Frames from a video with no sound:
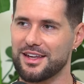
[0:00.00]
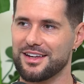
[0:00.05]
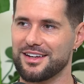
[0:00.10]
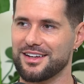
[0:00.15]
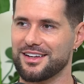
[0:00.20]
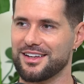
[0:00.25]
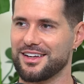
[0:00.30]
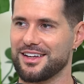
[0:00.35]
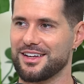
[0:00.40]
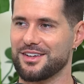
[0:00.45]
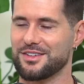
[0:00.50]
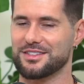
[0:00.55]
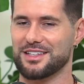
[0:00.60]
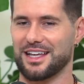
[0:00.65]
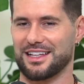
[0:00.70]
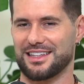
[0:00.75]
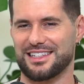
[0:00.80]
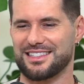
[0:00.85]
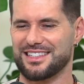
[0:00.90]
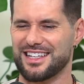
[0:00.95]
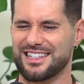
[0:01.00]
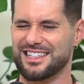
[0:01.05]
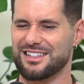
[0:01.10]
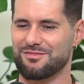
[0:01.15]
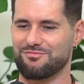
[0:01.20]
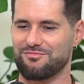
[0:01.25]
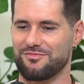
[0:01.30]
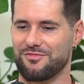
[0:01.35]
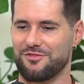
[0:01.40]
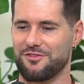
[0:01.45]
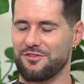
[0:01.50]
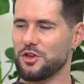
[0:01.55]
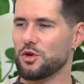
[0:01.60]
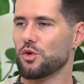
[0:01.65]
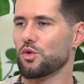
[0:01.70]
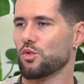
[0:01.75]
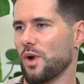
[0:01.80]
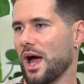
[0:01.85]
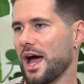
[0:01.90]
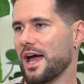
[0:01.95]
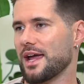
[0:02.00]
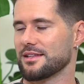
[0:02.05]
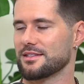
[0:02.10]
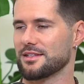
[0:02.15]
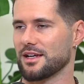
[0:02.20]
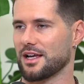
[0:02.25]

I was like, this doesn't feel right